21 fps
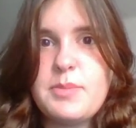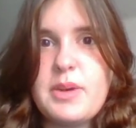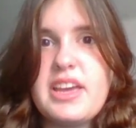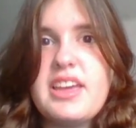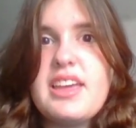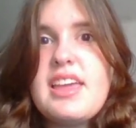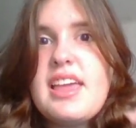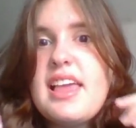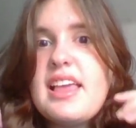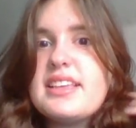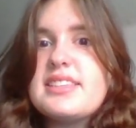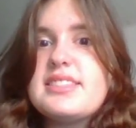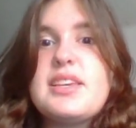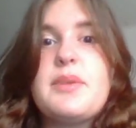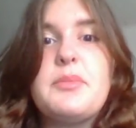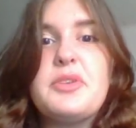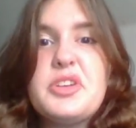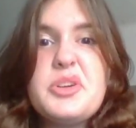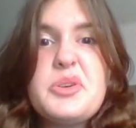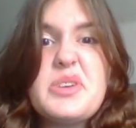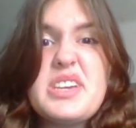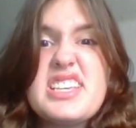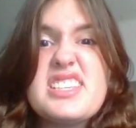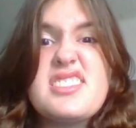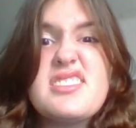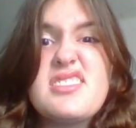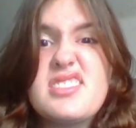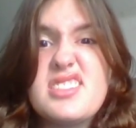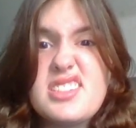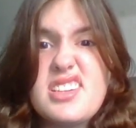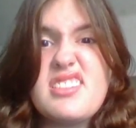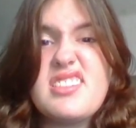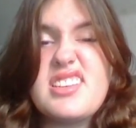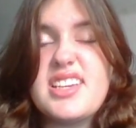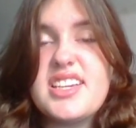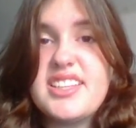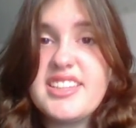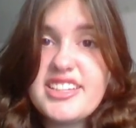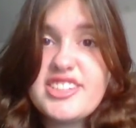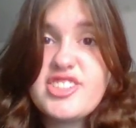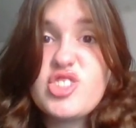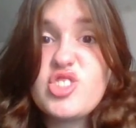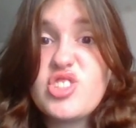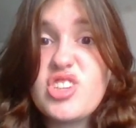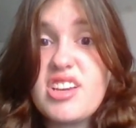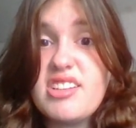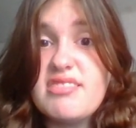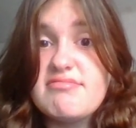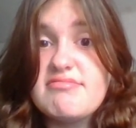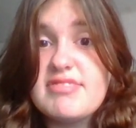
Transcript: but someone who isn't studying literature,